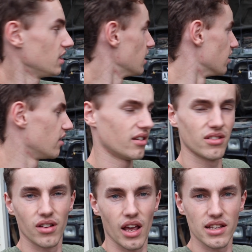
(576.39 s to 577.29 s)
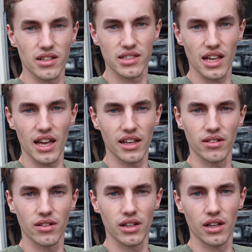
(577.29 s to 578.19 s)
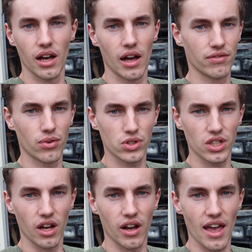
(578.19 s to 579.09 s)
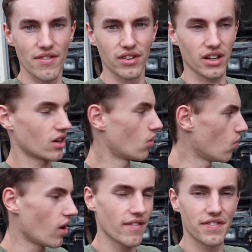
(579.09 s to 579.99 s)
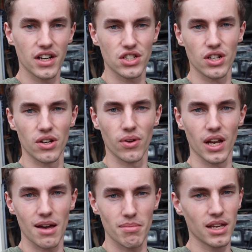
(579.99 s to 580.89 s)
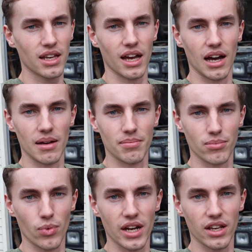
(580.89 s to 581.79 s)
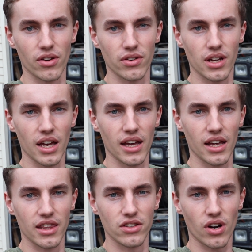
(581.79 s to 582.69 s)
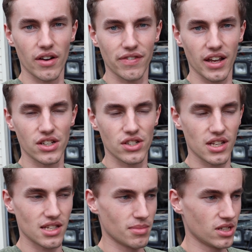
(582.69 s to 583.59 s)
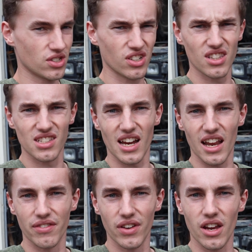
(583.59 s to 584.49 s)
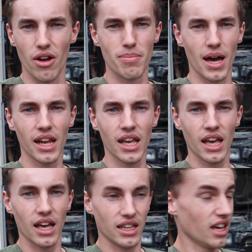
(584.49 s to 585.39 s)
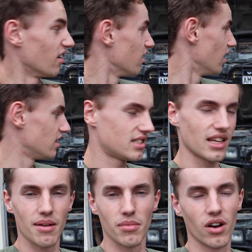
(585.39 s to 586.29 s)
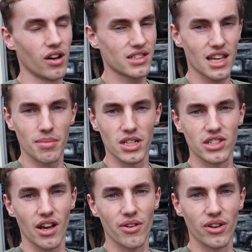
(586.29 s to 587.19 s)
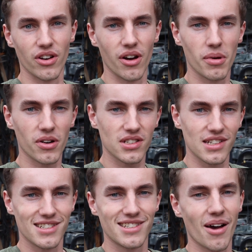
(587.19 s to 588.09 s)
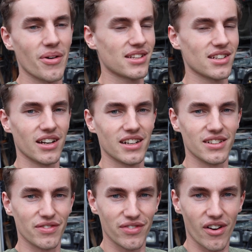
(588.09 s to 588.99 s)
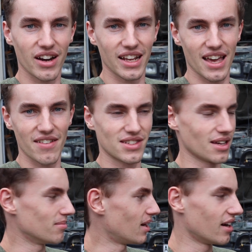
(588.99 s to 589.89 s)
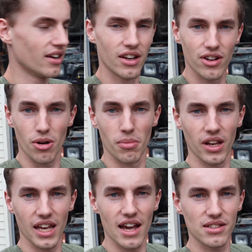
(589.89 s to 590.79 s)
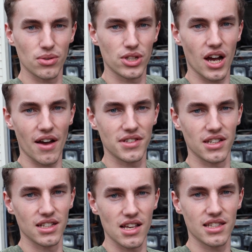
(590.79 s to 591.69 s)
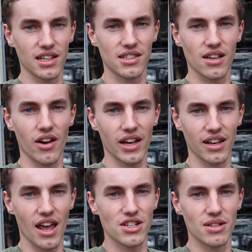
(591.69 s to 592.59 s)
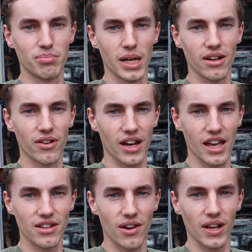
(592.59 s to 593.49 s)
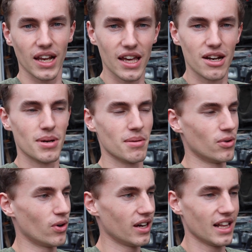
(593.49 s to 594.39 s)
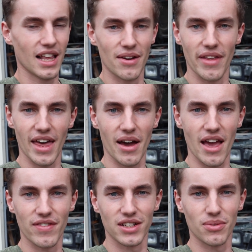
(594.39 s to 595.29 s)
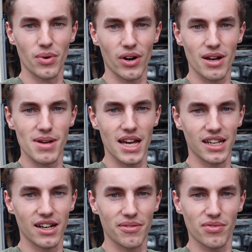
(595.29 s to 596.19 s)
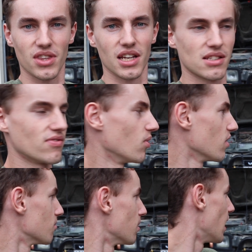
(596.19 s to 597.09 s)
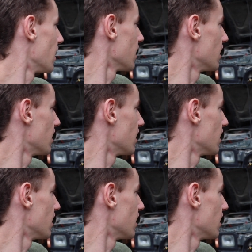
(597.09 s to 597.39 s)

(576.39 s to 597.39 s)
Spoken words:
Yeah, as I say, unfortunately I haven't quite finished it all up. Waiting on the drive flanges as mentioned at the start of the video, but yeah, it's going to be so good. I'm honestly so excited to finally have some CHROMOLY axle shafts in this thing, so I can actually beat on Lando a little bit more without having to worry about, you know, things falling apart.